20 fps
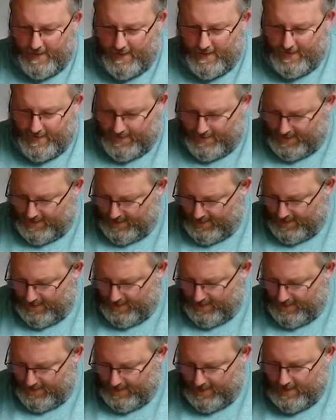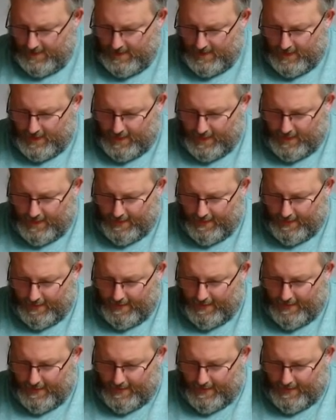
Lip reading: [no speech]